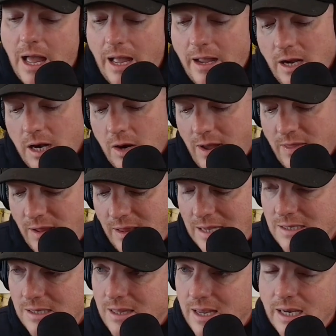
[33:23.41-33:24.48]
I, you know, I think
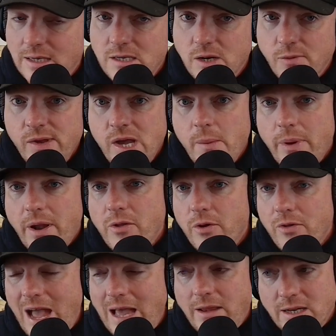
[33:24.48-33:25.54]
that's a thing. So, but
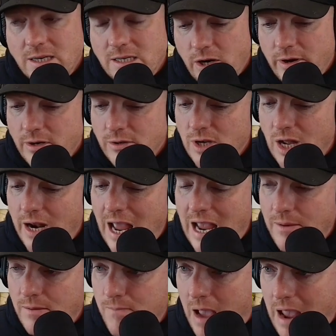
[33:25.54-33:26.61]
other than that, the exterior is not
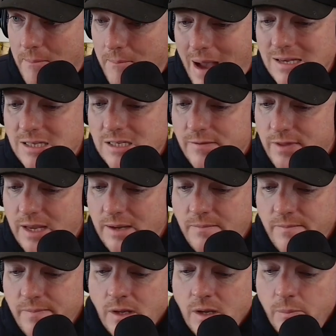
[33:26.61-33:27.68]
a, a massive
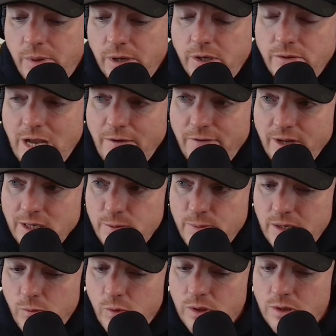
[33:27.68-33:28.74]
thing, but you definitely
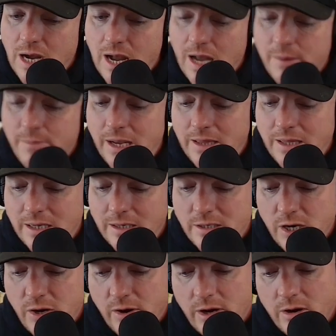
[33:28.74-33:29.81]
spend more time in the
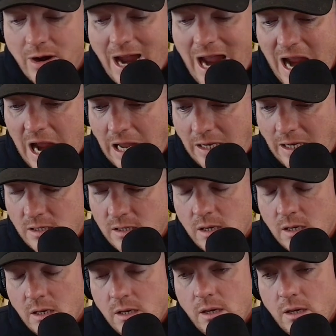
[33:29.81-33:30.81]
interior. And